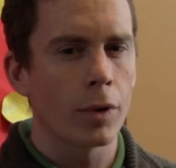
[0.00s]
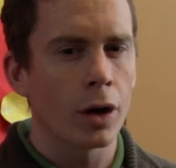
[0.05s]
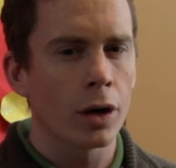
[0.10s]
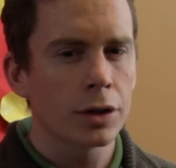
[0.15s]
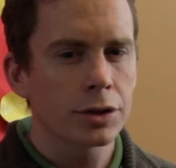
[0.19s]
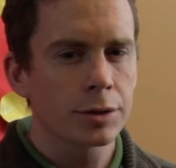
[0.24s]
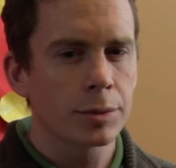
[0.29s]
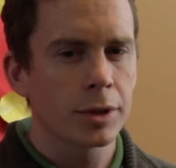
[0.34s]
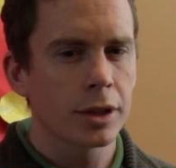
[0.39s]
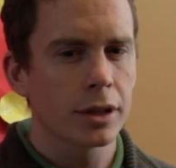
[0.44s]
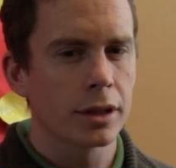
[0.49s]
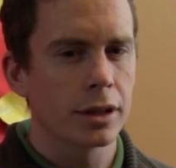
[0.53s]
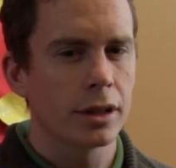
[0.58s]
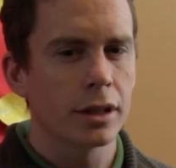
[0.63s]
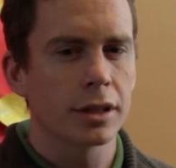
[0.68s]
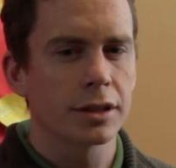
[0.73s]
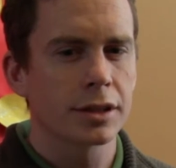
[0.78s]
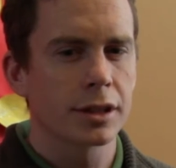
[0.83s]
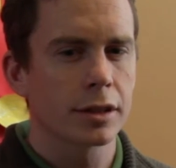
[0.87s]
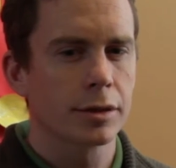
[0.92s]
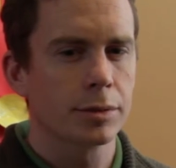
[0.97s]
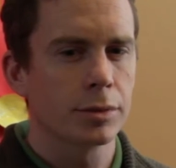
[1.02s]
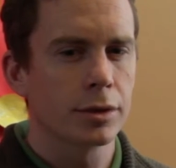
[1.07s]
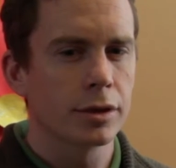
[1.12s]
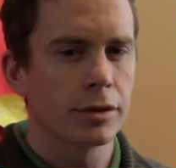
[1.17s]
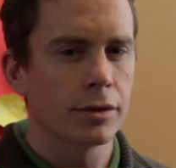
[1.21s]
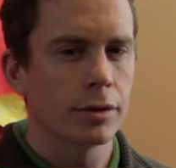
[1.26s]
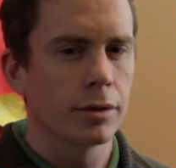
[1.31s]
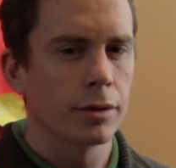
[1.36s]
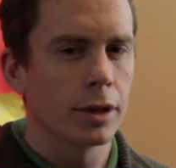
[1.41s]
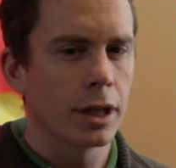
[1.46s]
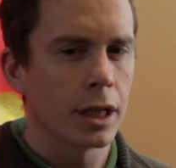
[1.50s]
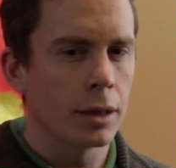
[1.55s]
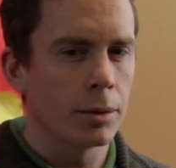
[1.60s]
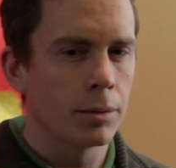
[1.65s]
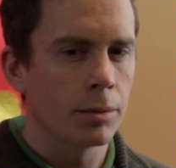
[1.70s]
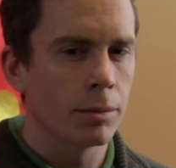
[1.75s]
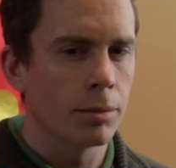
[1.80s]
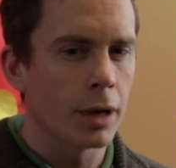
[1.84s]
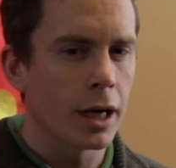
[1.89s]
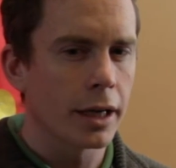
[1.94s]
Ultimately, assessment
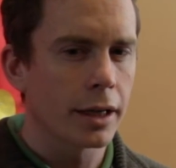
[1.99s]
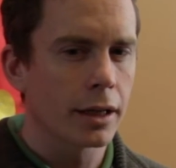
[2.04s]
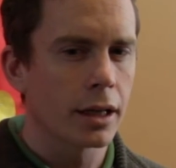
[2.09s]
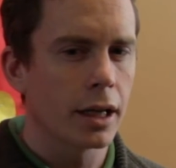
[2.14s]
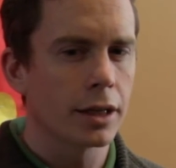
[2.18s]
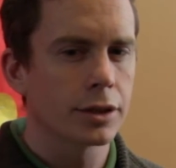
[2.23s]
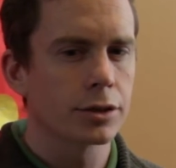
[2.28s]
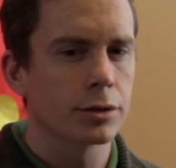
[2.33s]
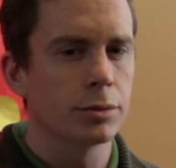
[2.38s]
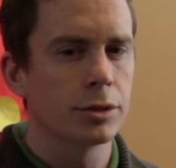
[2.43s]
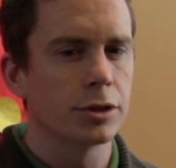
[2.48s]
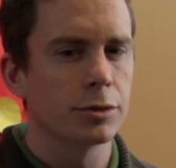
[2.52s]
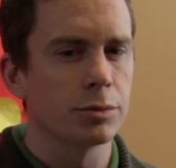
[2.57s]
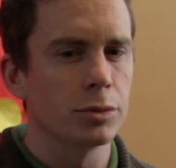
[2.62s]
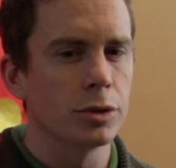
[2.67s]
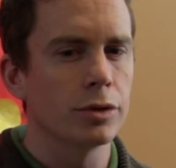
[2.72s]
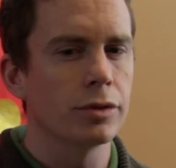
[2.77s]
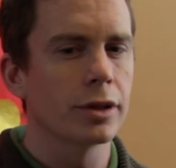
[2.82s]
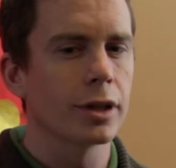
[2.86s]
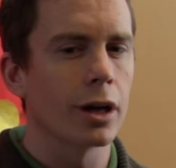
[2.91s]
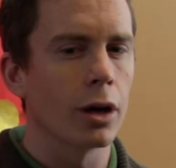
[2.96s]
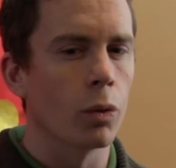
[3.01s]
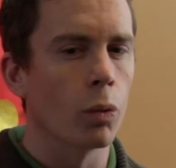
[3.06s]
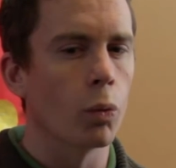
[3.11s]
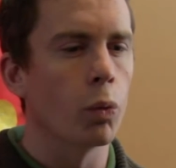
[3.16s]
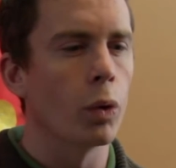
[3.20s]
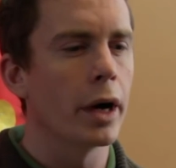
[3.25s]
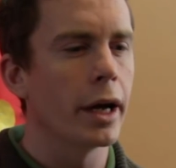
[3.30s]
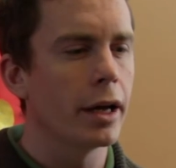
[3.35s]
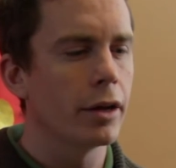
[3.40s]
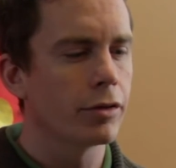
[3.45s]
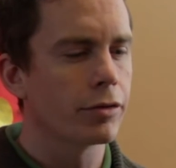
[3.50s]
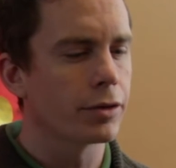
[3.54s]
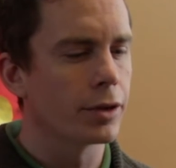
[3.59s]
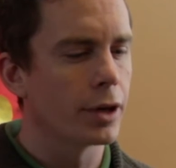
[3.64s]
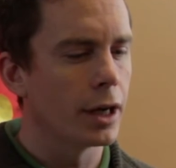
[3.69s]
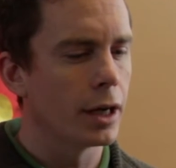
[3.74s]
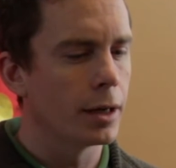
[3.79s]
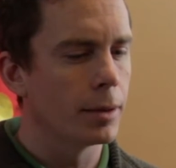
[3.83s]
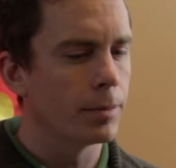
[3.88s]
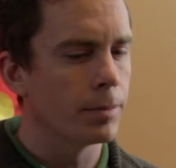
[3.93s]
in my classroom is moving away
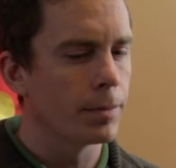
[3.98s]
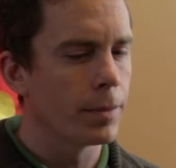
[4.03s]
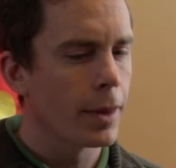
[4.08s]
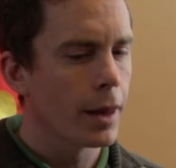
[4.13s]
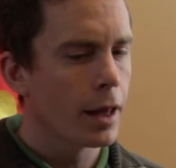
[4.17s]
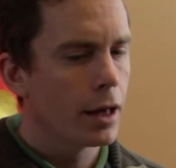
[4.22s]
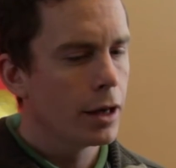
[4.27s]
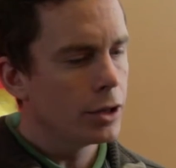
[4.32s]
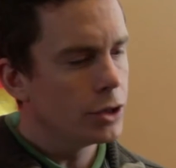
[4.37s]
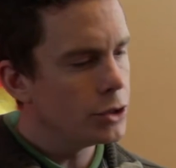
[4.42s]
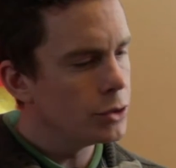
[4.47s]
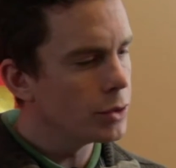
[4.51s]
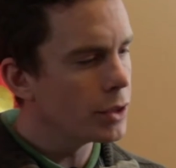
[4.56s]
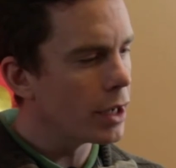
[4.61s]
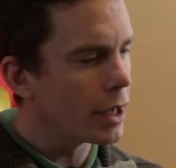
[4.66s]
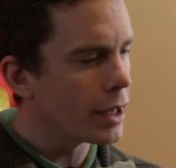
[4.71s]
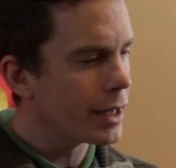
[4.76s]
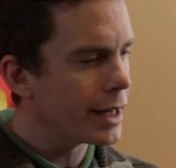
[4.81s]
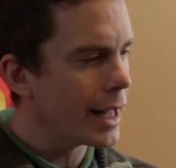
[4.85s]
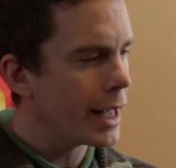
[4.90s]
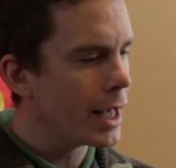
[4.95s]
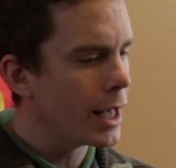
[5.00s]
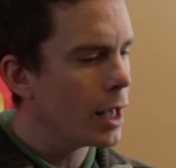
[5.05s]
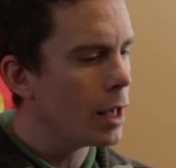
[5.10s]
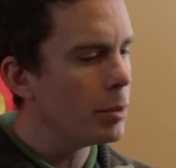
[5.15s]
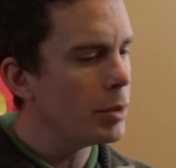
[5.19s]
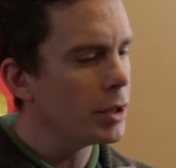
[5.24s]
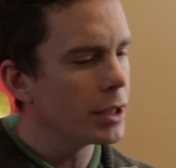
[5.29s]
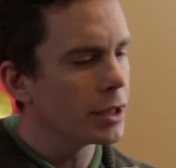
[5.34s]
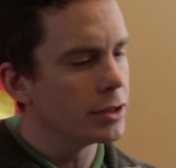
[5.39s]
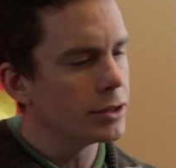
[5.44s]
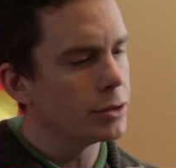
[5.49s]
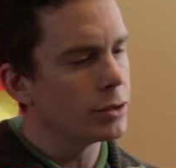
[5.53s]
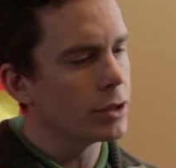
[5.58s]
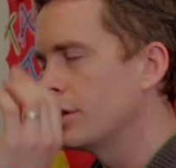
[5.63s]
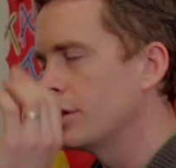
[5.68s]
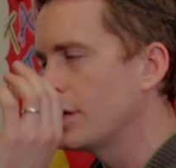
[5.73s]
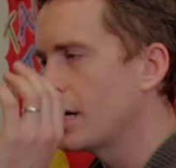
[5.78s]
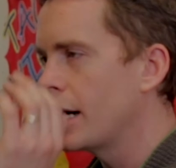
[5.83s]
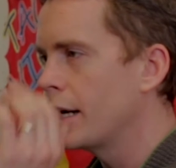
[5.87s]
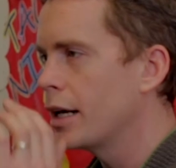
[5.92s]
from you got an A because
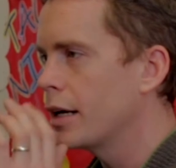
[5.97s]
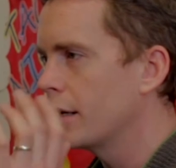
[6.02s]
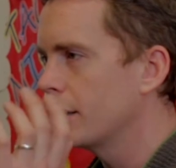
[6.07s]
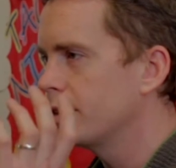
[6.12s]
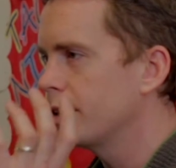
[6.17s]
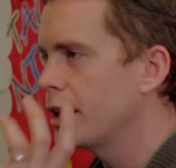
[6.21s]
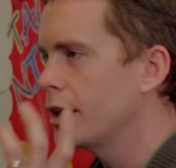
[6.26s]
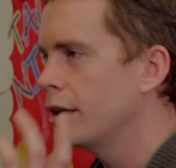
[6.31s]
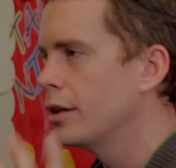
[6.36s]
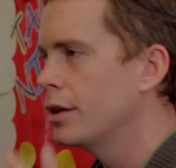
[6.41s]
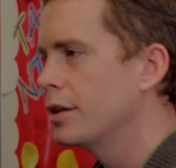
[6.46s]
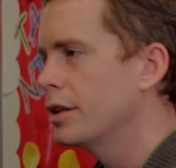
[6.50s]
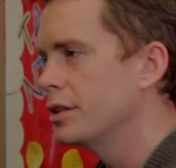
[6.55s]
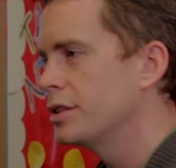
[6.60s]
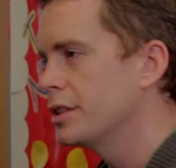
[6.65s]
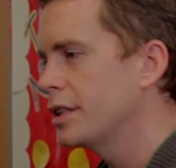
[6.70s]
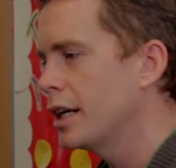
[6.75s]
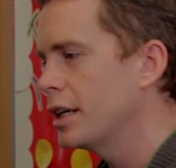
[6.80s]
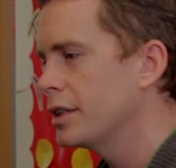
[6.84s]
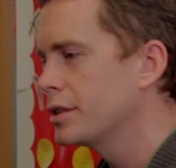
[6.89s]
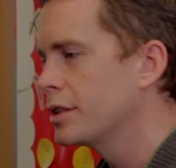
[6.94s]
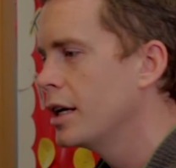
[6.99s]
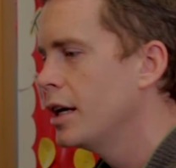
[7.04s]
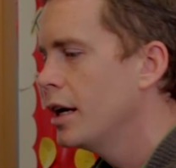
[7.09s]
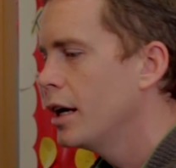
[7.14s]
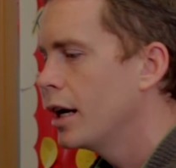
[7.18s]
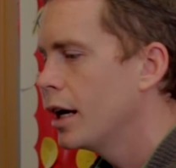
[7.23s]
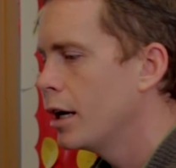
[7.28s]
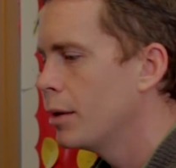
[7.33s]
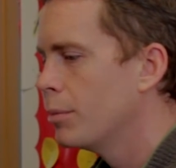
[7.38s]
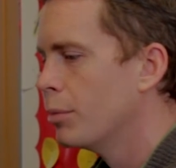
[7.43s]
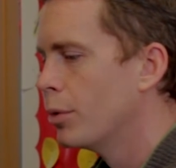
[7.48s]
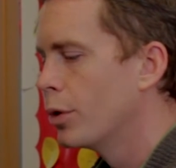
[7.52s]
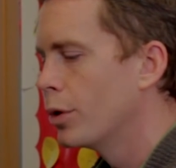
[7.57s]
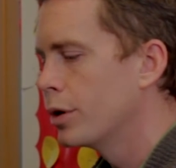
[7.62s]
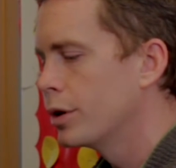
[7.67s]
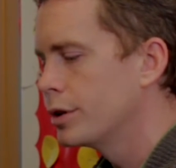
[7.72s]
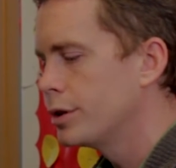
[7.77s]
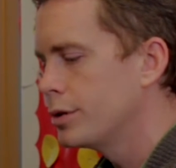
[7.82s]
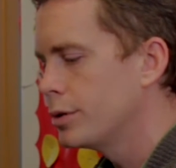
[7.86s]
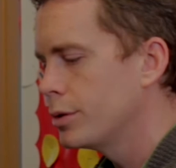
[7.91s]
a 9 out of 10 on this test, and
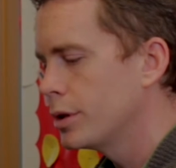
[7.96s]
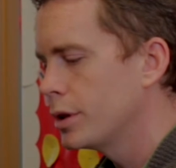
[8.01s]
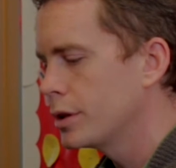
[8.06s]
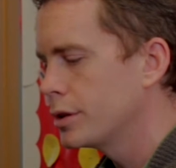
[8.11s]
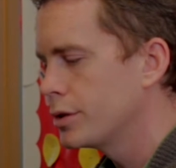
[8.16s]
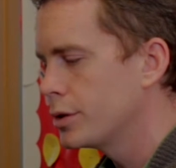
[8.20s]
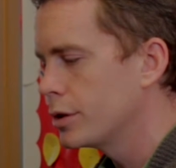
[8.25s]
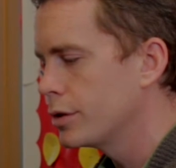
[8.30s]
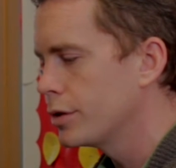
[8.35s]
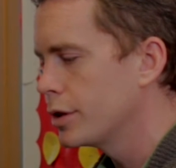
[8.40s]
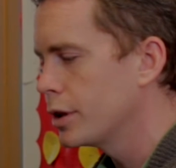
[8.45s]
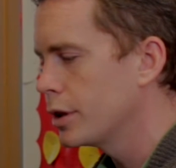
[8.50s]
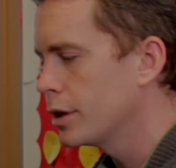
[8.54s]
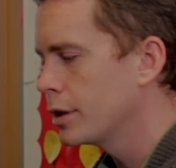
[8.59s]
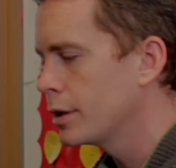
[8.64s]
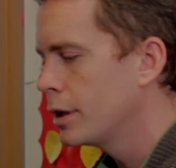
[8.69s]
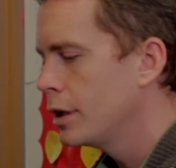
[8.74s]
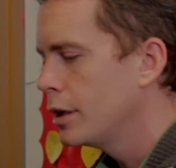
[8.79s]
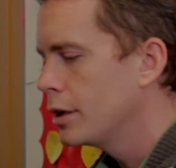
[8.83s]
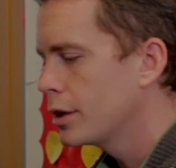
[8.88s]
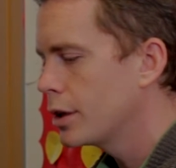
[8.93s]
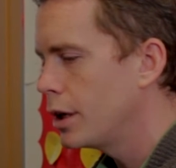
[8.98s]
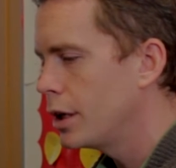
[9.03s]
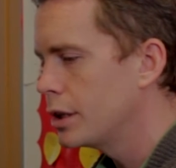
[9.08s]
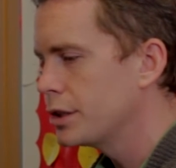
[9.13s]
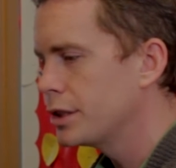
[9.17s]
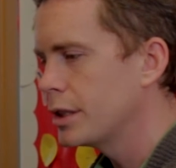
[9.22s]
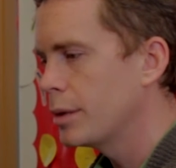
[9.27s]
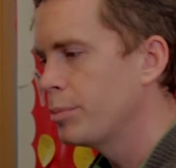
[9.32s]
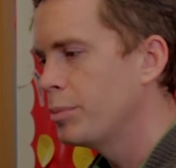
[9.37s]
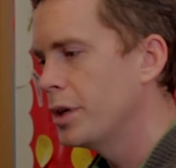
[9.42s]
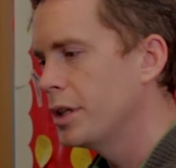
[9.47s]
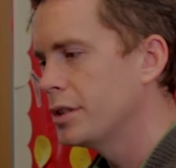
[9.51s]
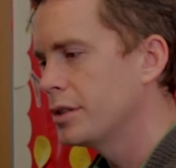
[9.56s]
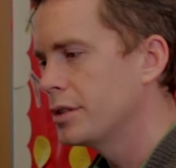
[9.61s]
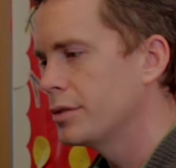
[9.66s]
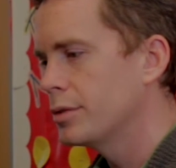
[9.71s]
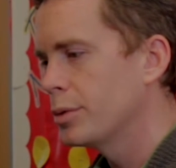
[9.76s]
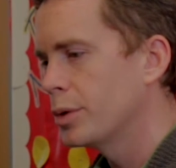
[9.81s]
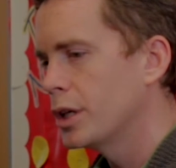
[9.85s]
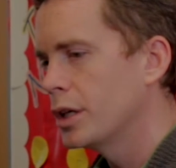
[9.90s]
more to a sort of a concept
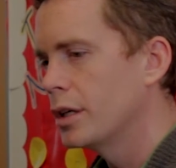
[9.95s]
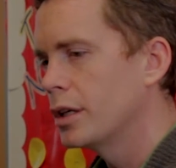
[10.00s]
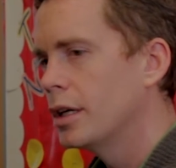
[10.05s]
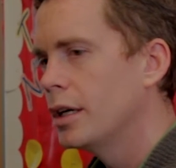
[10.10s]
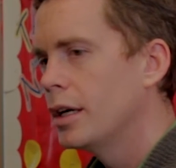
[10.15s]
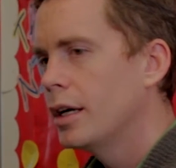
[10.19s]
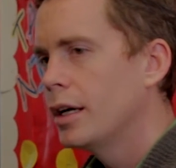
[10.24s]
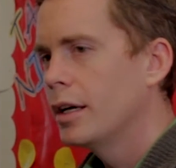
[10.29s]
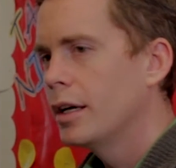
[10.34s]
based where,